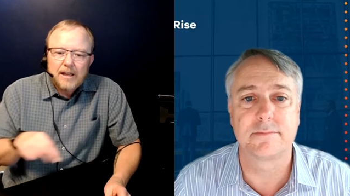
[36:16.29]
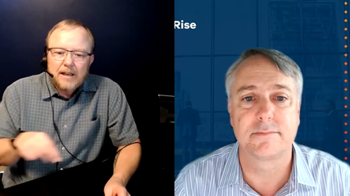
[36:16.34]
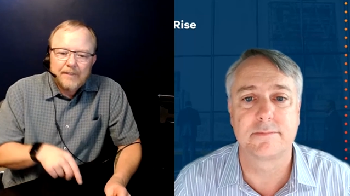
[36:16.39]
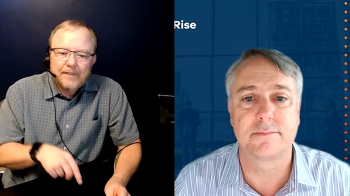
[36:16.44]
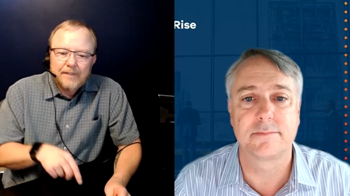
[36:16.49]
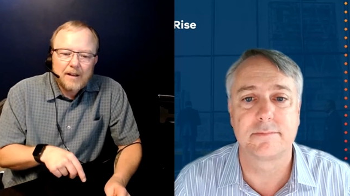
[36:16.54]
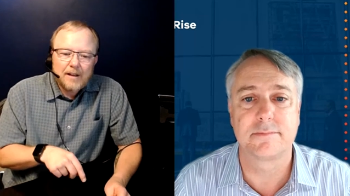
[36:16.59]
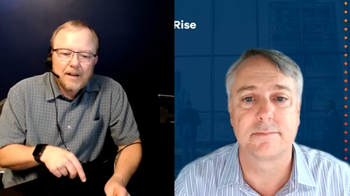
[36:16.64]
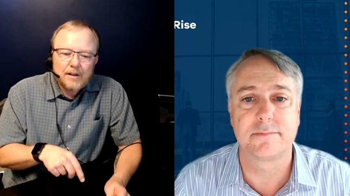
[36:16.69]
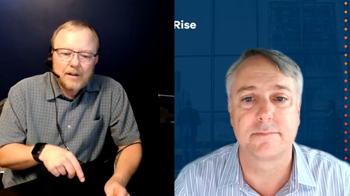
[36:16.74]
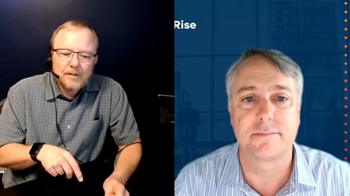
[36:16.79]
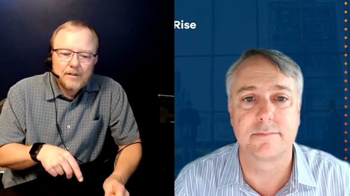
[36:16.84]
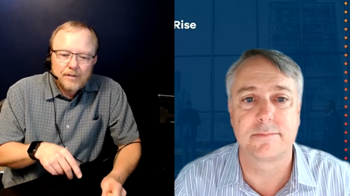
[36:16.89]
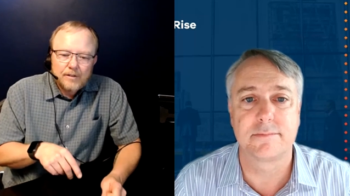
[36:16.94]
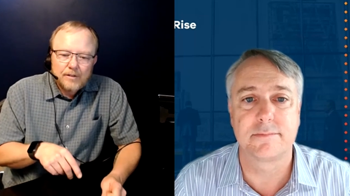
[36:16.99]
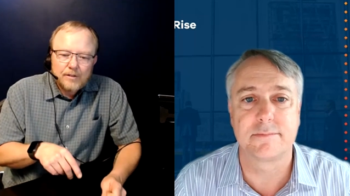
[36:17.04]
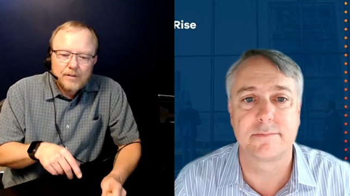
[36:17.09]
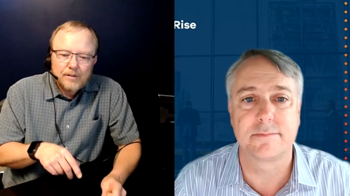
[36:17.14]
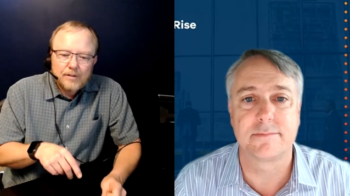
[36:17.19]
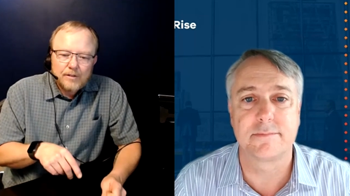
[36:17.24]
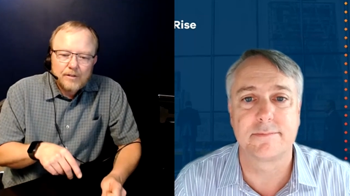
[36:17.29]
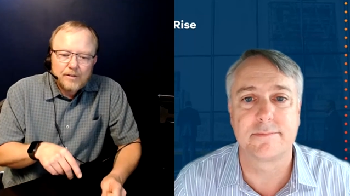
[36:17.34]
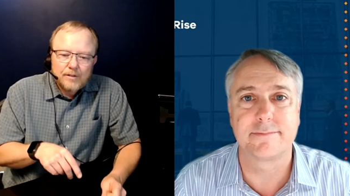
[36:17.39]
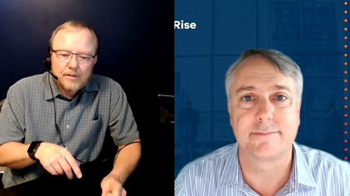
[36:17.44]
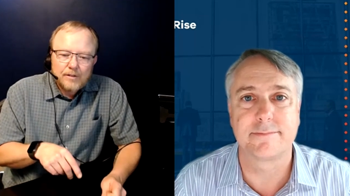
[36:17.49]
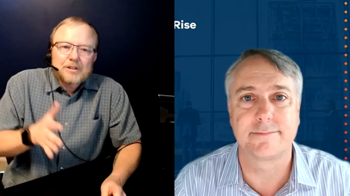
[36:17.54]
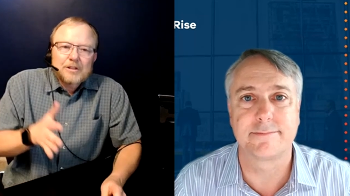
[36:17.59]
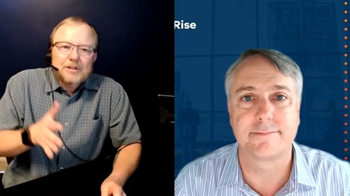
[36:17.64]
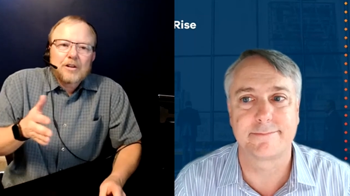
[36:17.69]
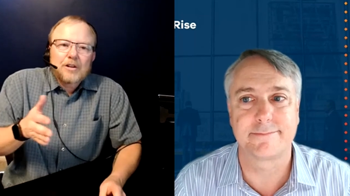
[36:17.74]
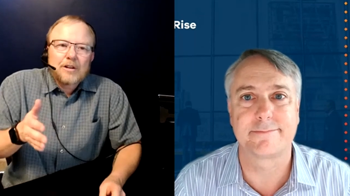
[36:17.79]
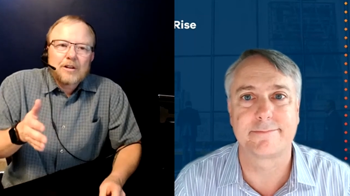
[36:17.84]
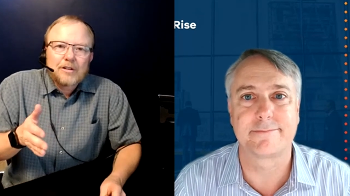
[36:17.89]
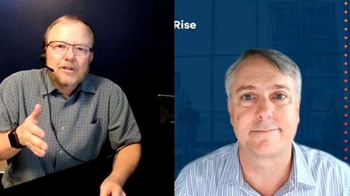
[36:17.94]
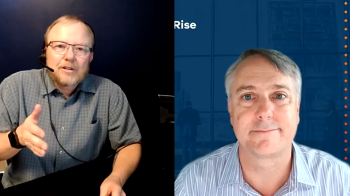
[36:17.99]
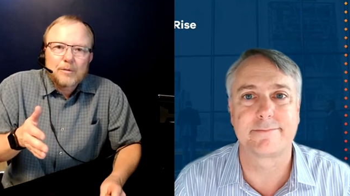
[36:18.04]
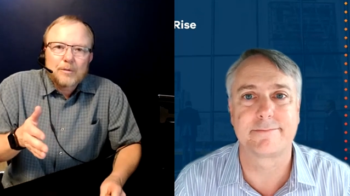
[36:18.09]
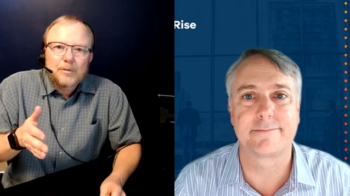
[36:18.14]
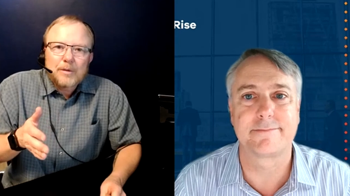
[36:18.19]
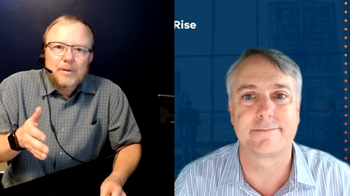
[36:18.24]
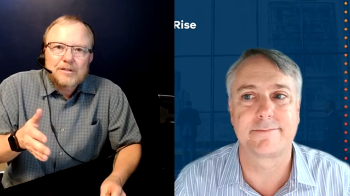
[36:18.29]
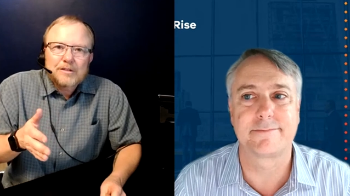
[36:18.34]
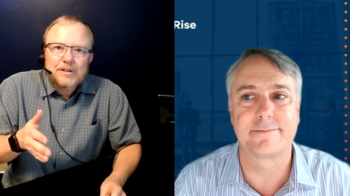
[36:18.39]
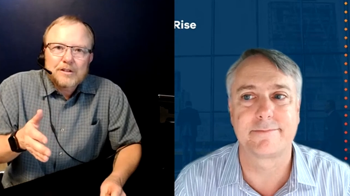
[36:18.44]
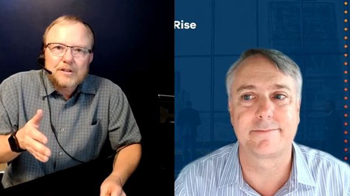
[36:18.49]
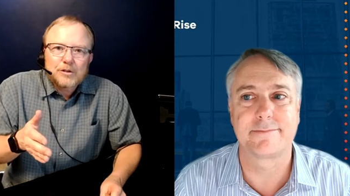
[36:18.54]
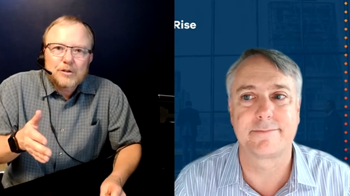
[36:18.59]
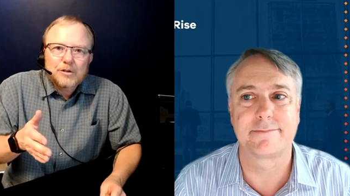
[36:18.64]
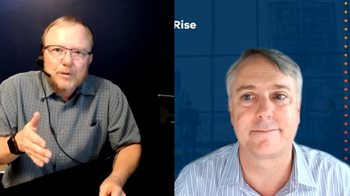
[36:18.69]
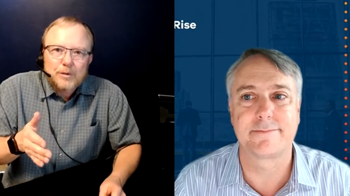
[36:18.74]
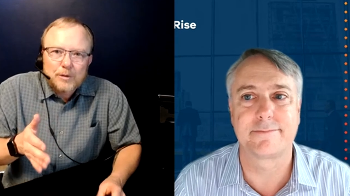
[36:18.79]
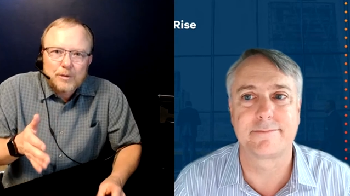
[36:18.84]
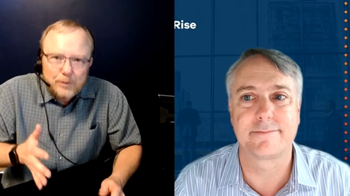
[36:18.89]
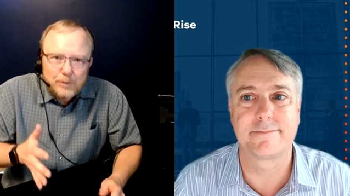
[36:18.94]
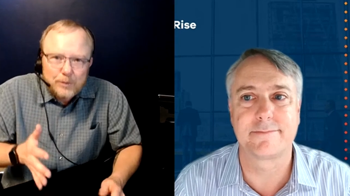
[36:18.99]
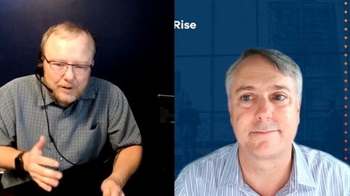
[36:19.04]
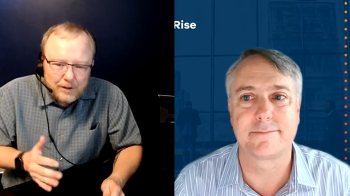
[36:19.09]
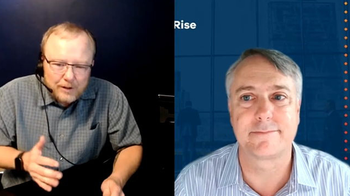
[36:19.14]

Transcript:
Speaker 1: And then from there, we started including bisexual people,